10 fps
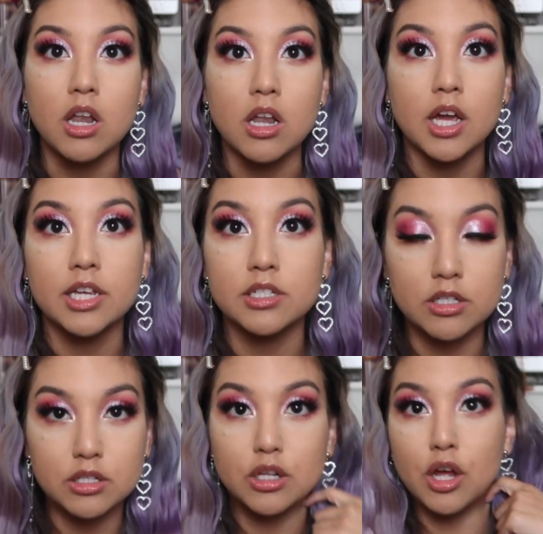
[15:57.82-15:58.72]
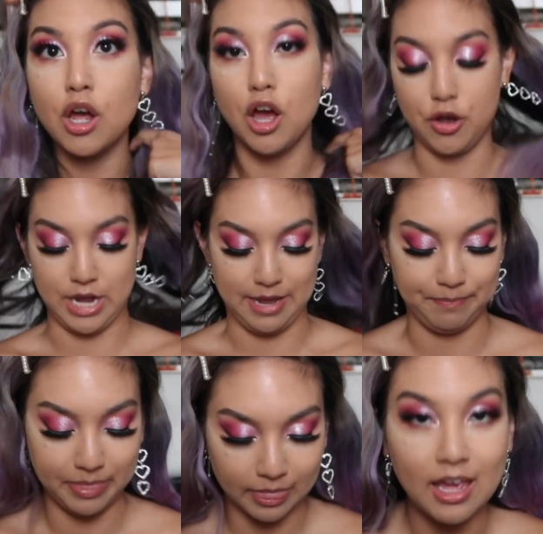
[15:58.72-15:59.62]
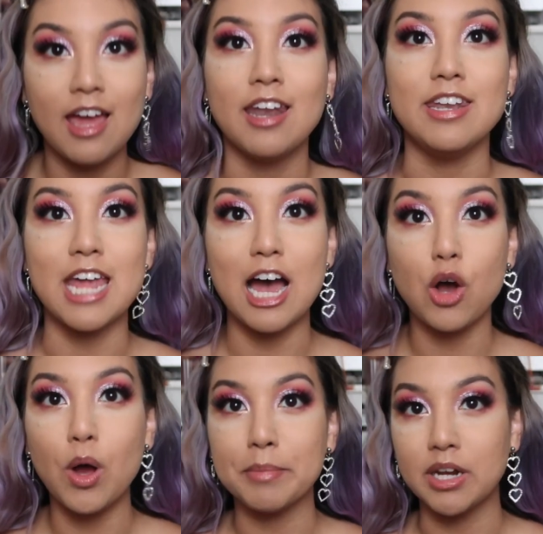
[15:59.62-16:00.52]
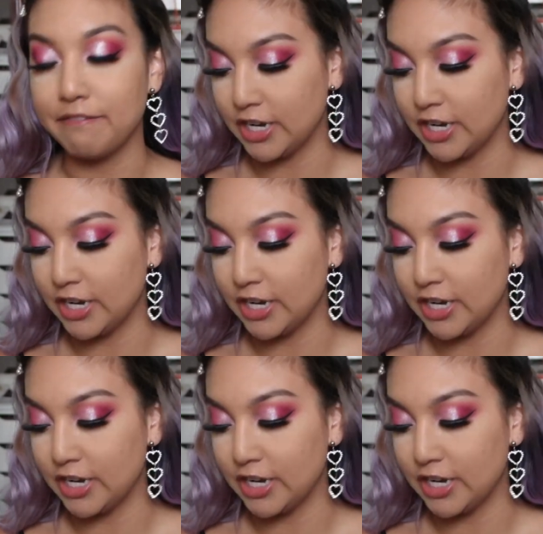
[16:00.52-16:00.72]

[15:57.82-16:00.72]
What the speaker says: Nice. Okay, now I'm gonna